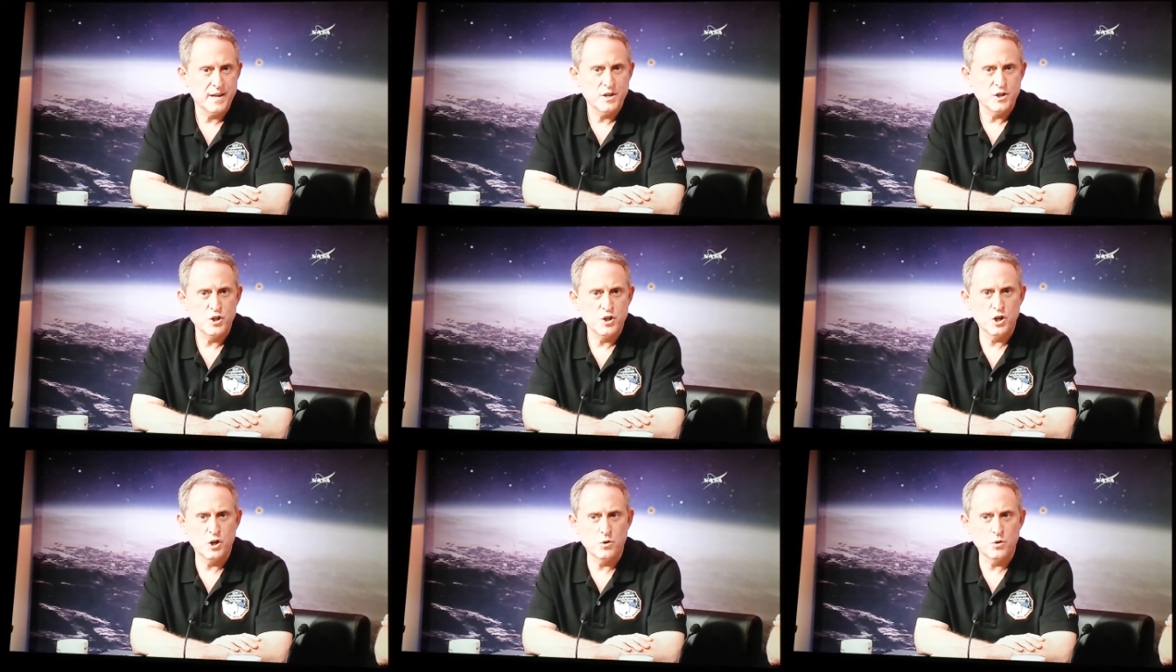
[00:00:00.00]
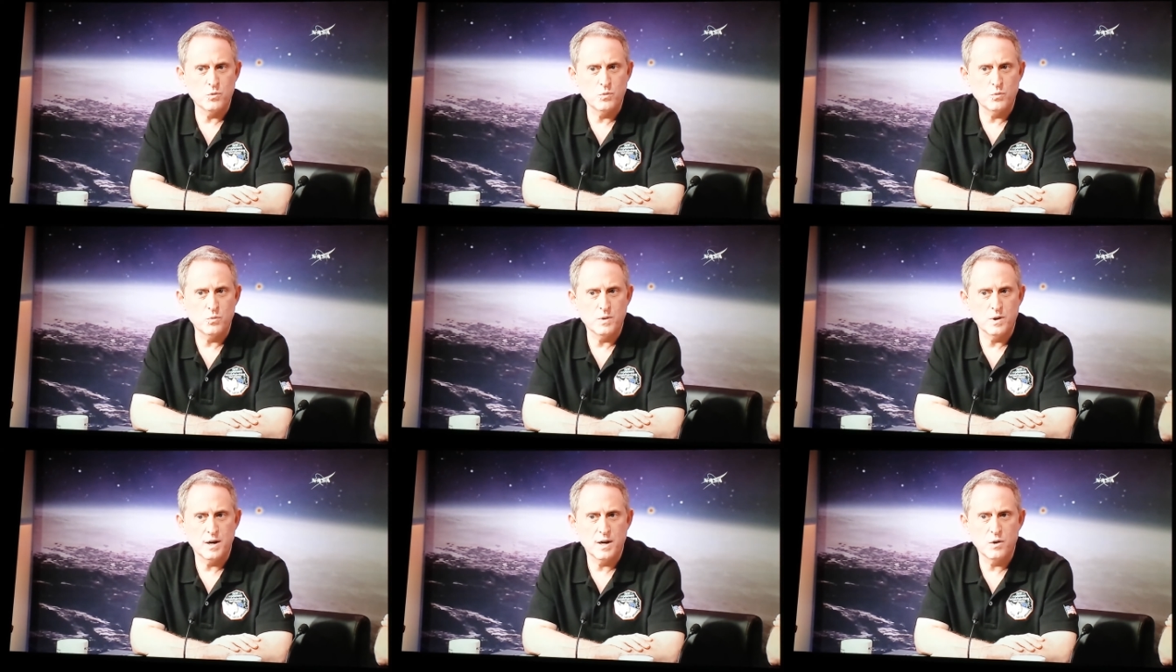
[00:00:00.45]
You know,
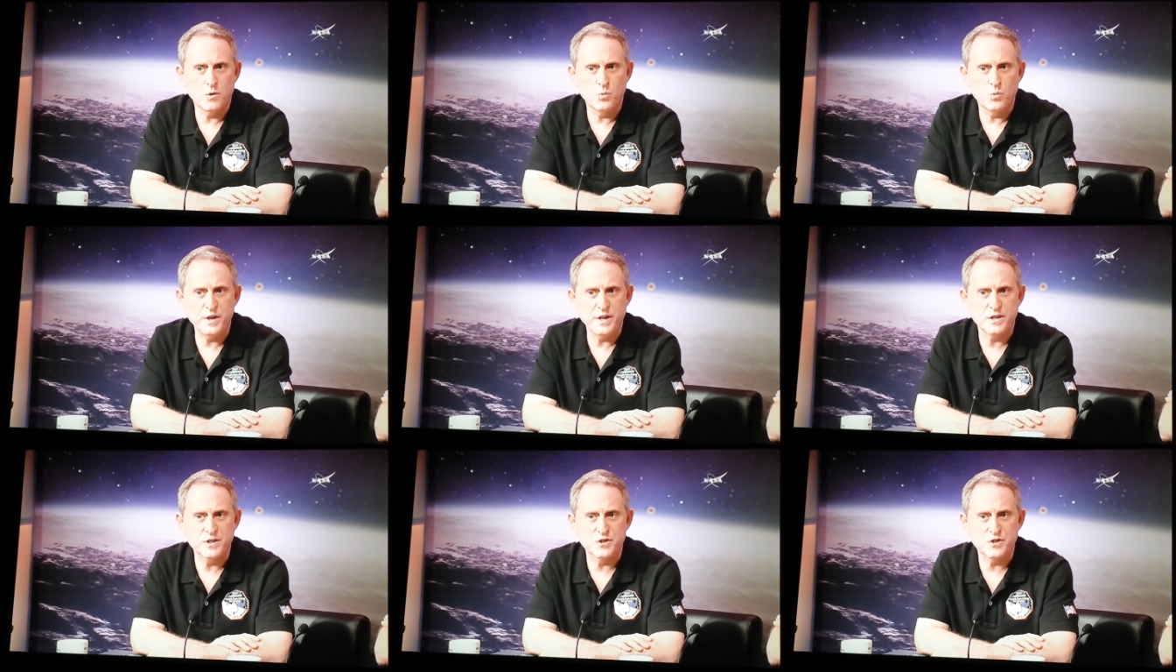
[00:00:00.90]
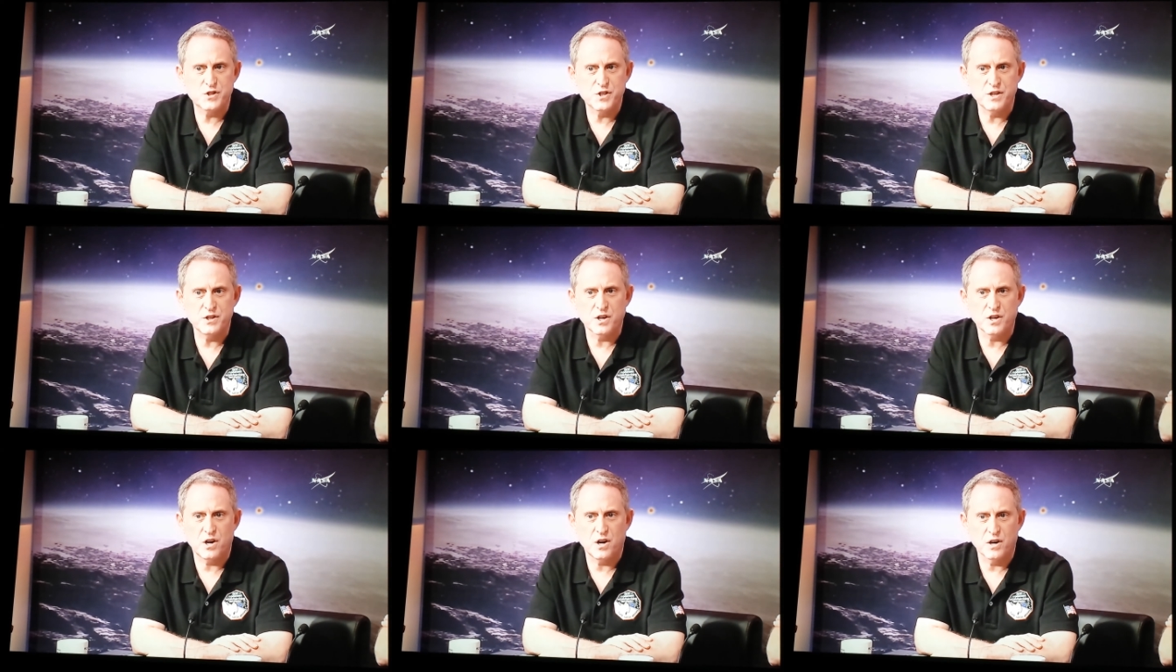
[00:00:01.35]
we could see
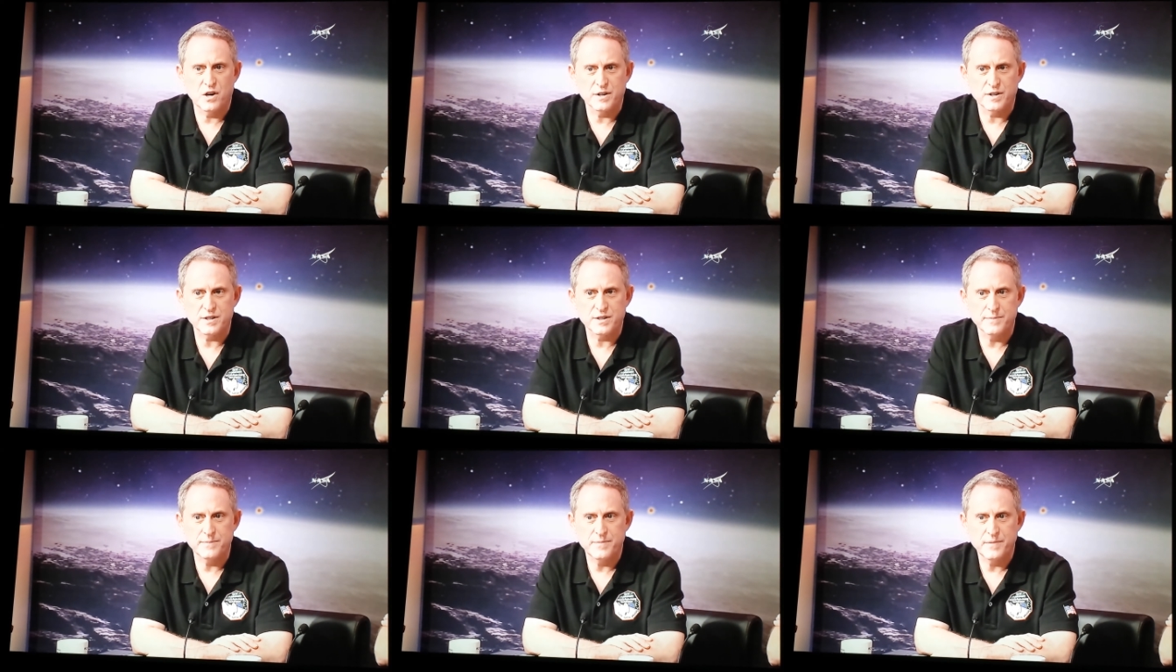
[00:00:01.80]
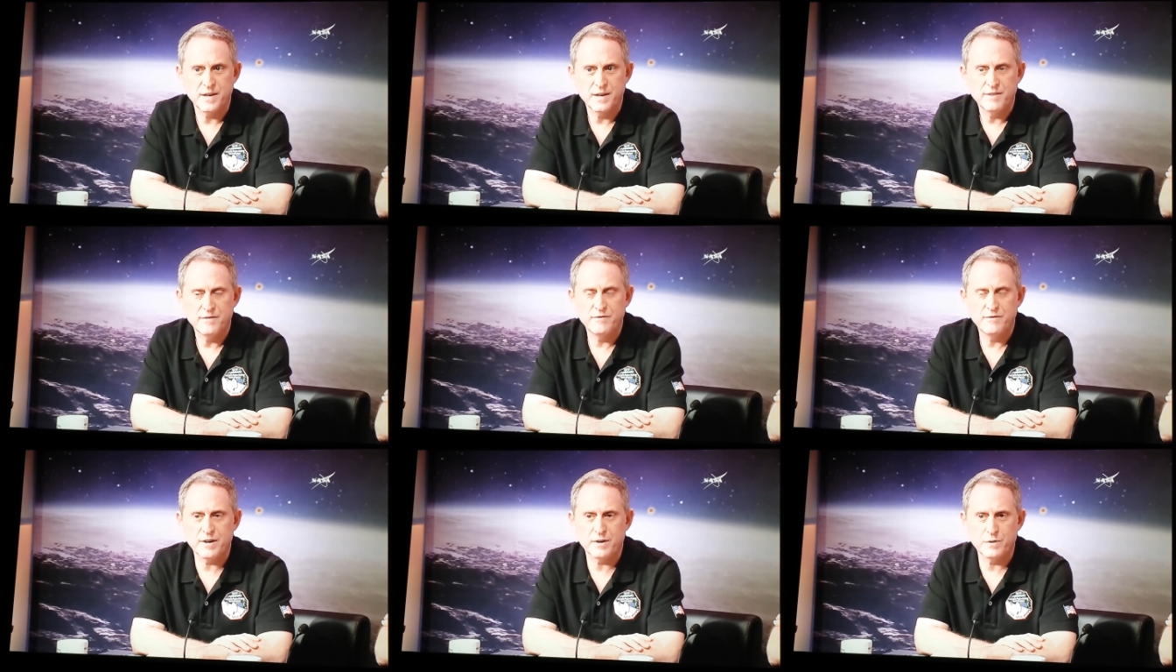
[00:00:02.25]
the heart
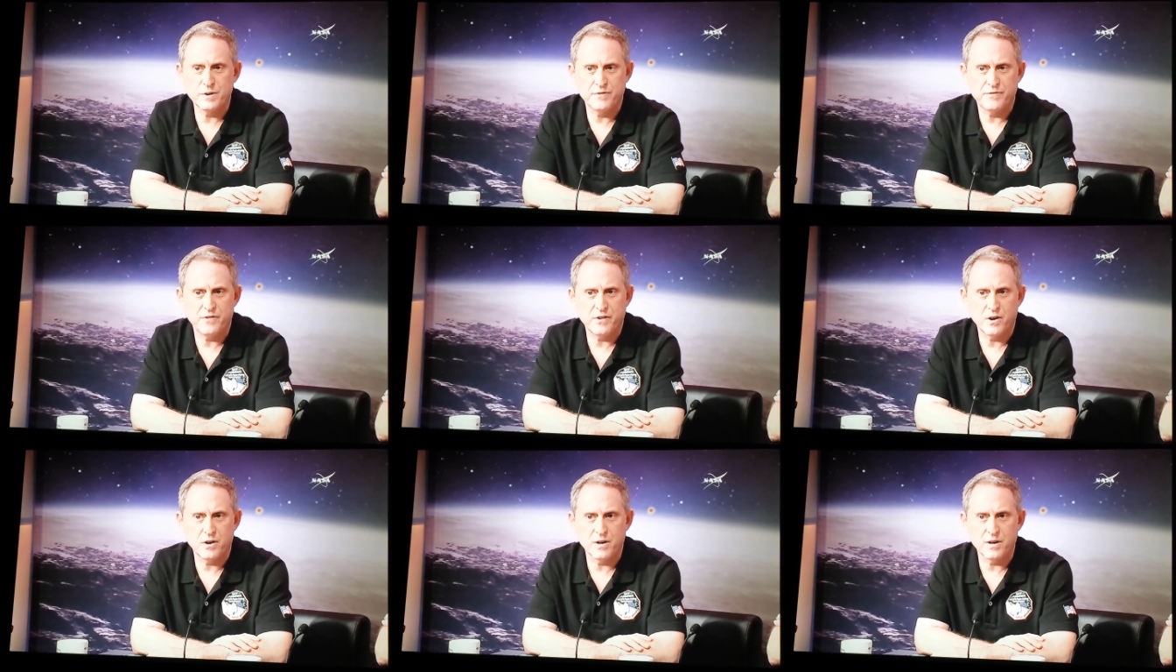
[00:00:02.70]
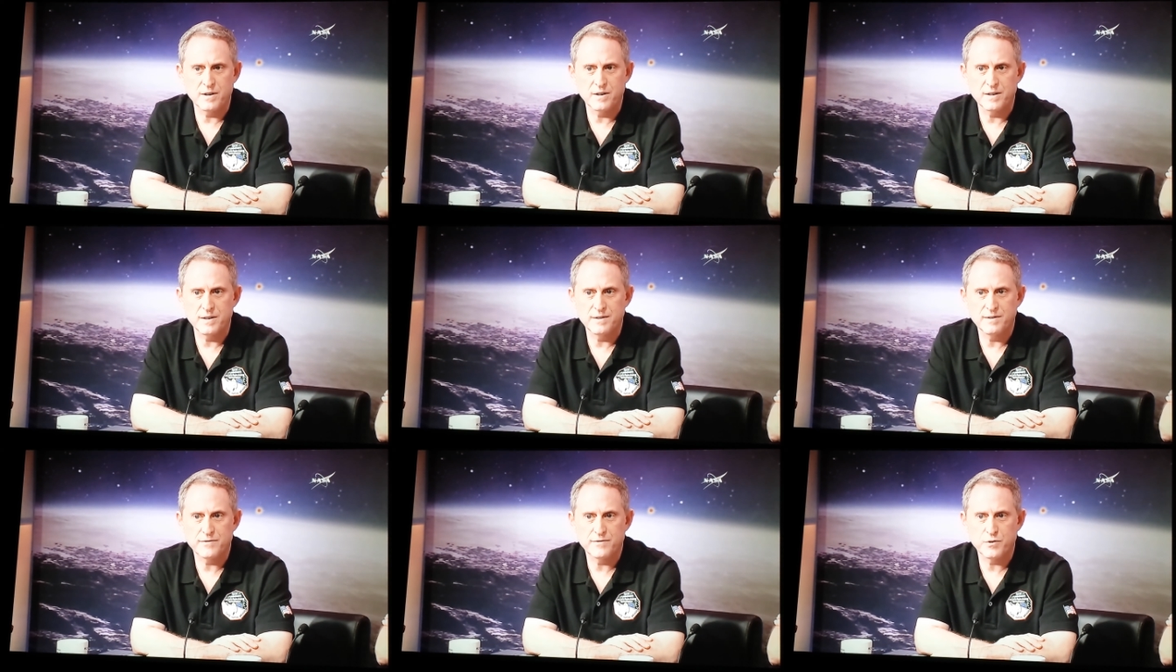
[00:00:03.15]
very far
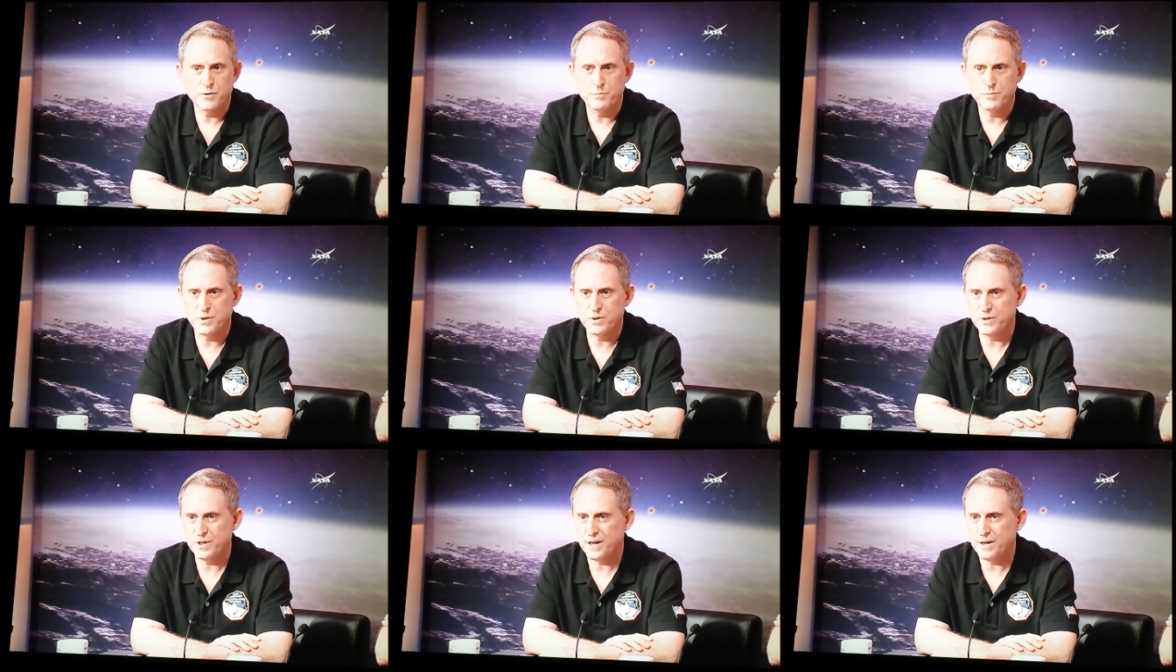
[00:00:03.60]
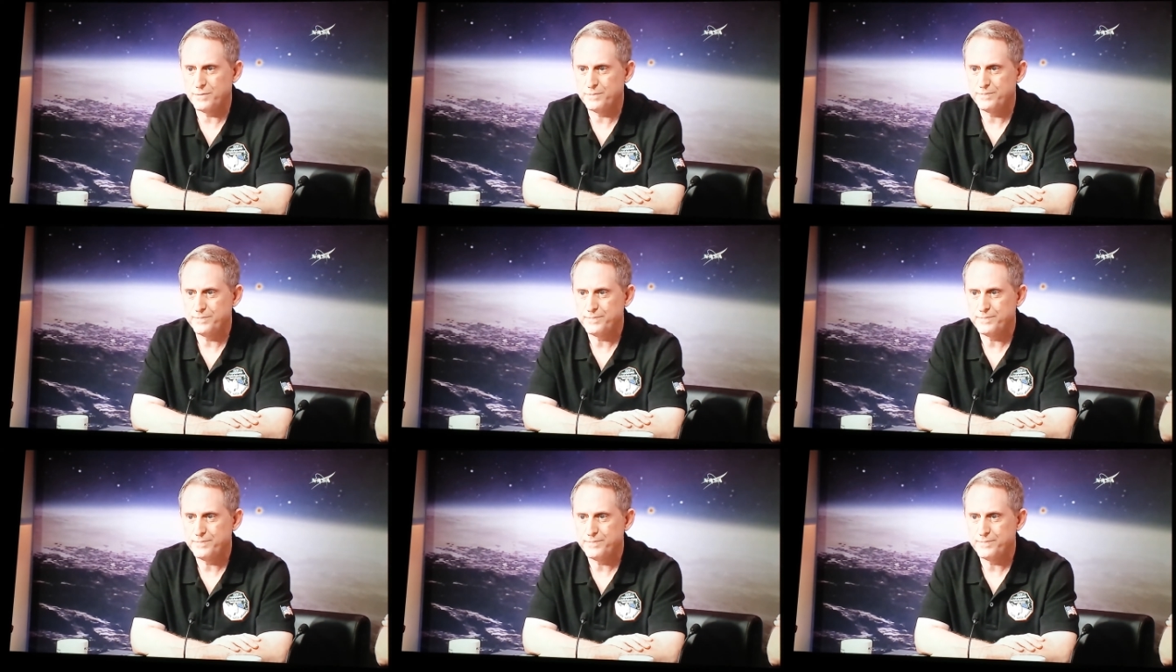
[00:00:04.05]
from Pluto.